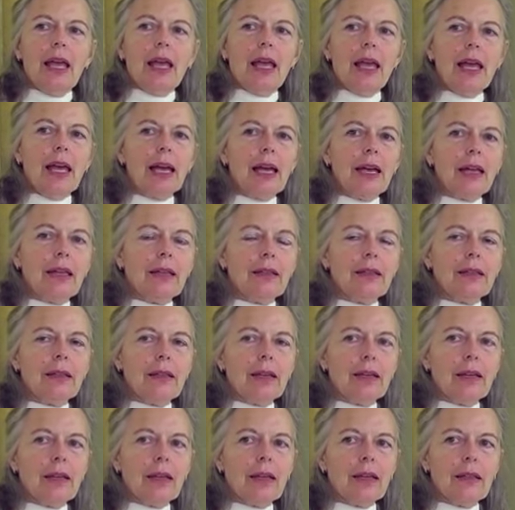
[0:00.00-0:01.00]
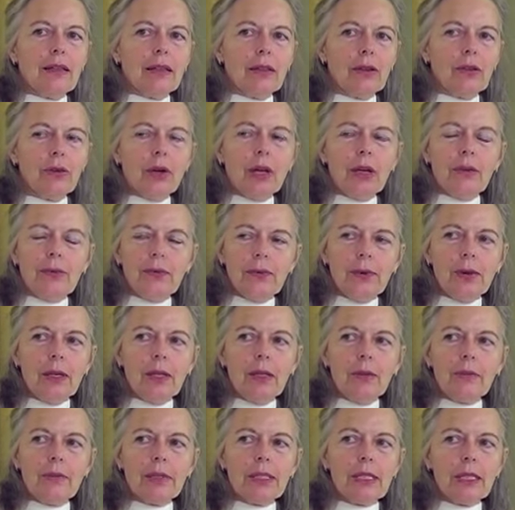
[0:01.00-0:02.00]
And the Great
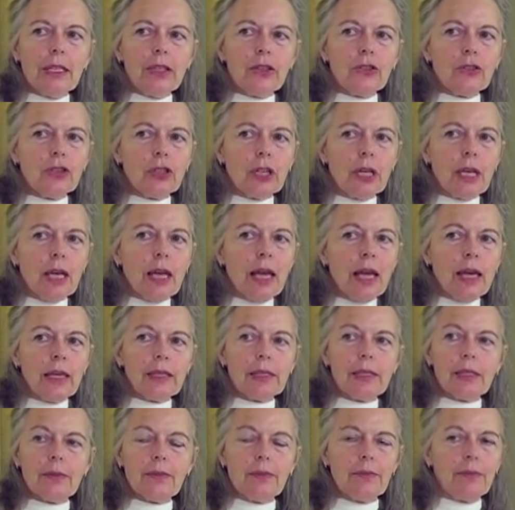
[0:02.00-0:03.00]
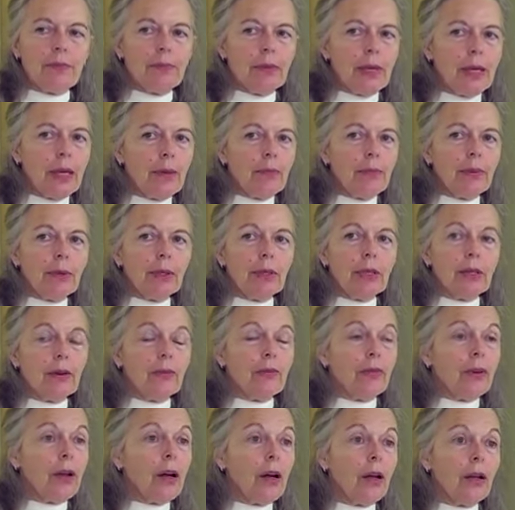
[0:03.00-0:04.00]
Freedom Teaching has people
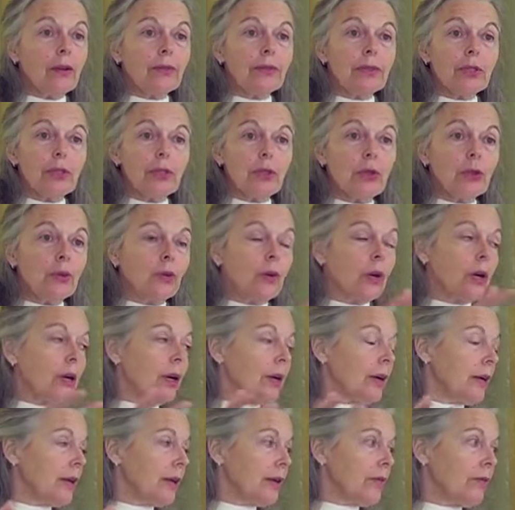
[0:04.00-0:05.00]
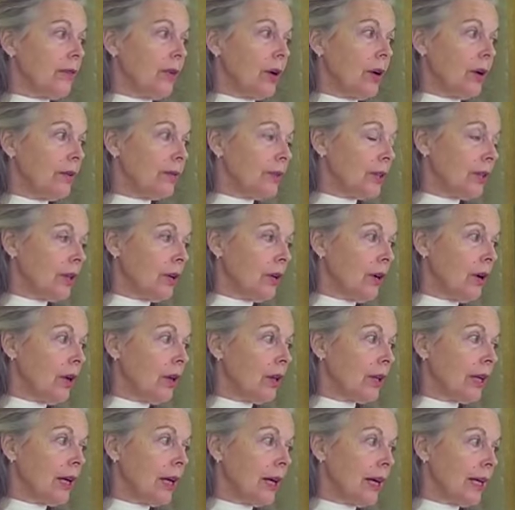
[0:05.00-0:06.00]
involved who are involved in
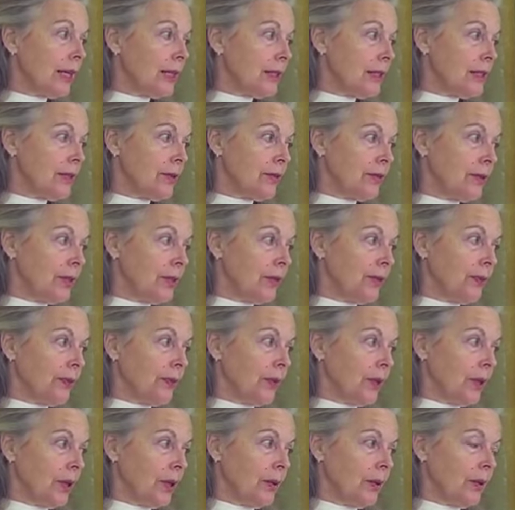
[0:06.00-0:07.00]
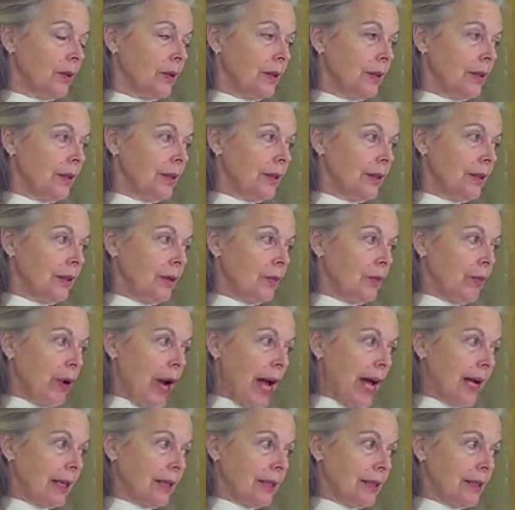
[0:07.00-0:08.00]
all kinds of different
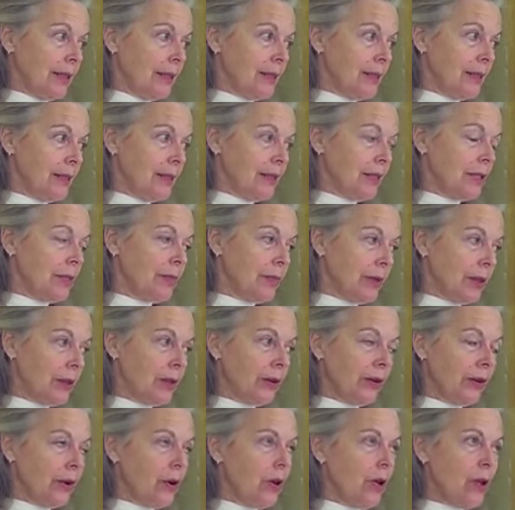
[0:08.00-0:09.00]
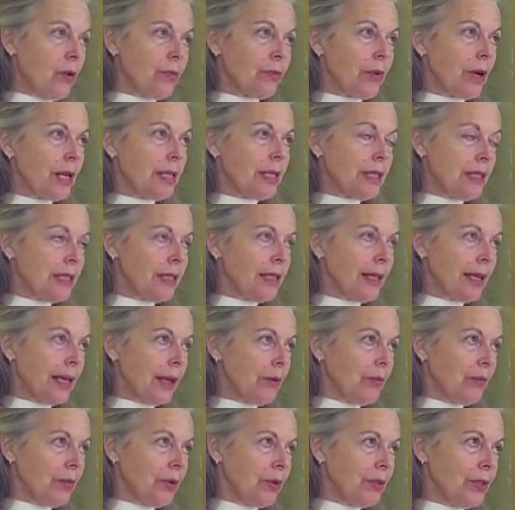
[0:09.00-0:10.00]
practices, but they're all resting
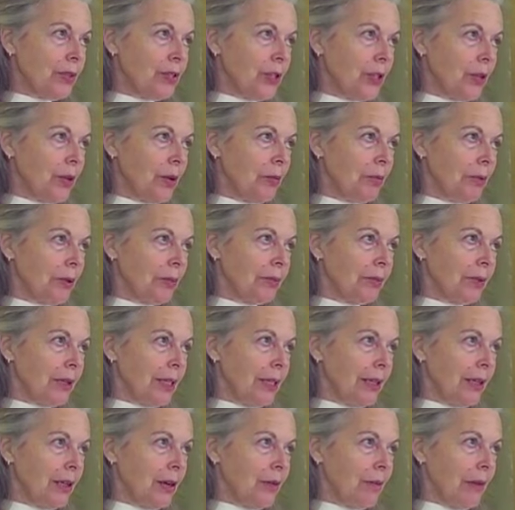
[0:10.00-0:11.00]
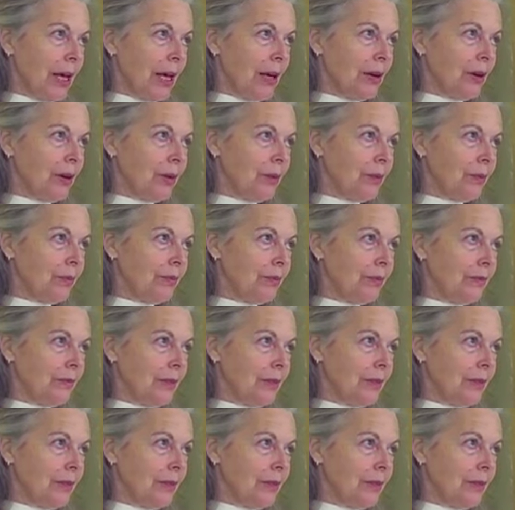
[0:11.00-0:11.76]
imperturbably no matter